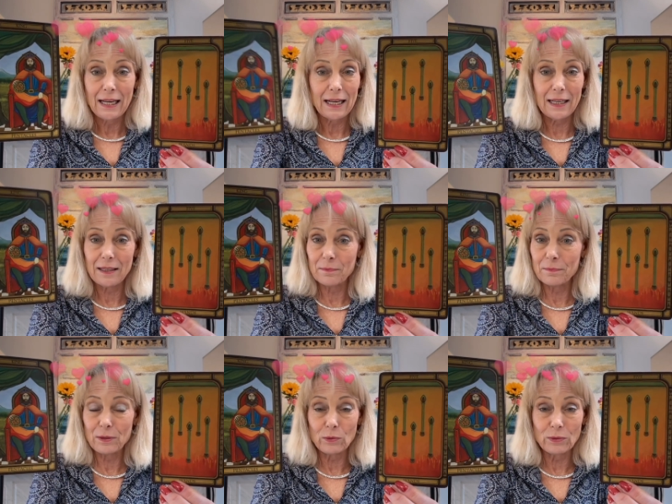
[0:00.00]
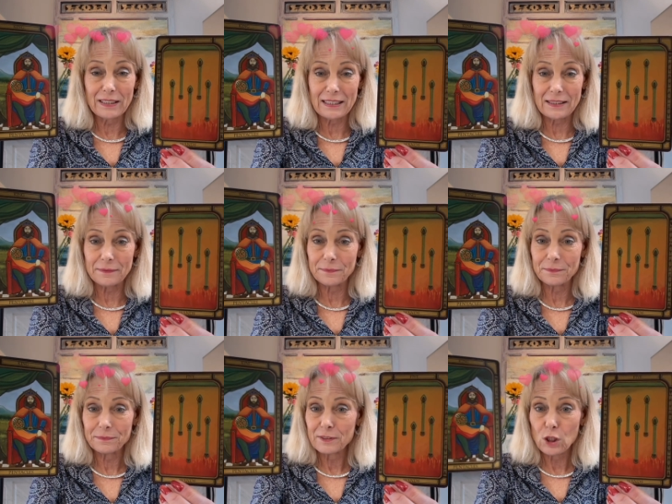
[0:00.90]
uh, building,
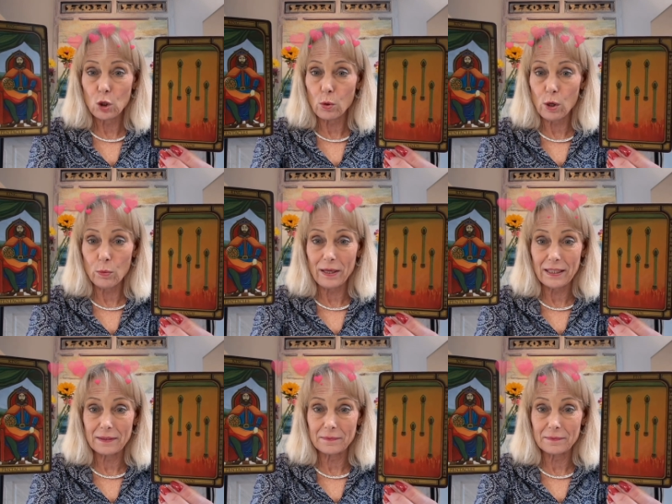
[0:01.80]
growing.